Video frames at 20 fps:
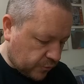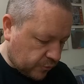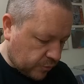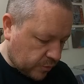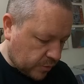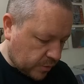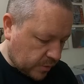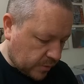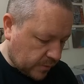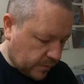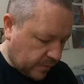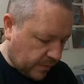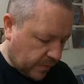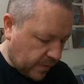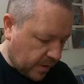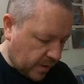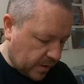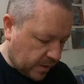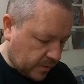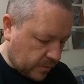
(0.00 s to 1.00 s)
truck,
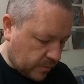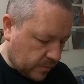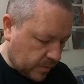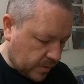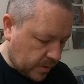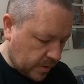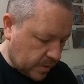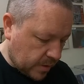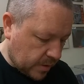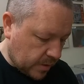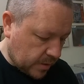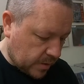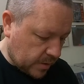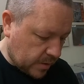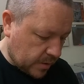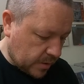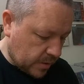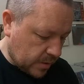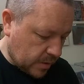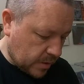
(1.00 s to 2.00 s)

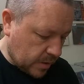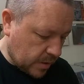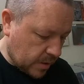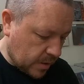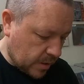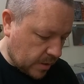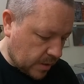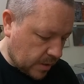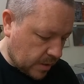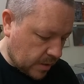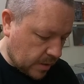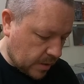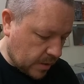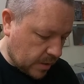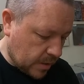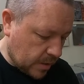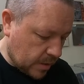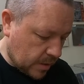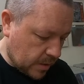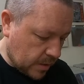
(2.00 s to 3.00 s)
£30.
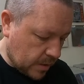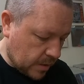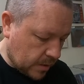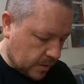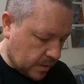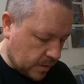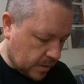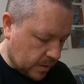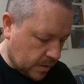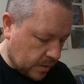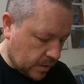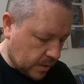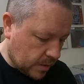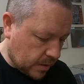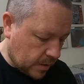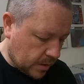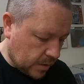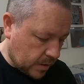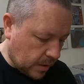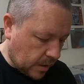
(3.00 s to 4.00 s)
A
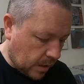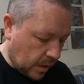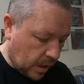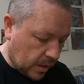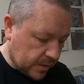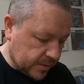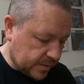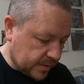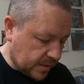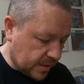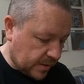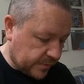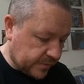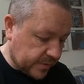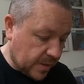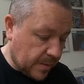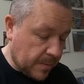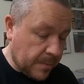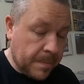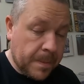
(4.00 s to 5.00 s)
lot of sleeves.